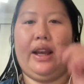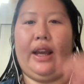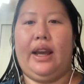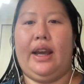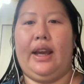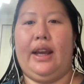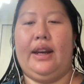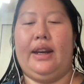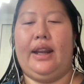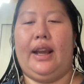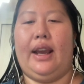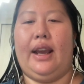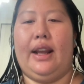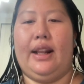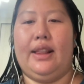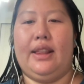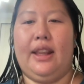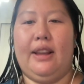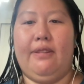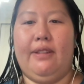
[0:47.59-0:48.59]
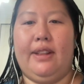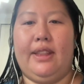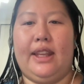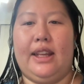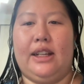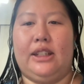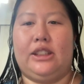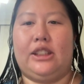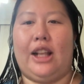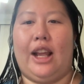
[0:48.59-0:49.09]
and
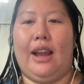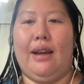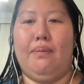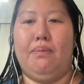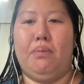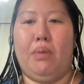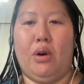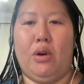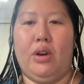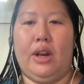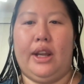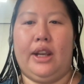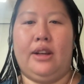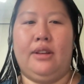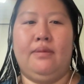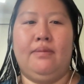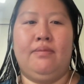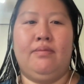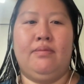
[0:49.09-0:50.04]
activities like bowling,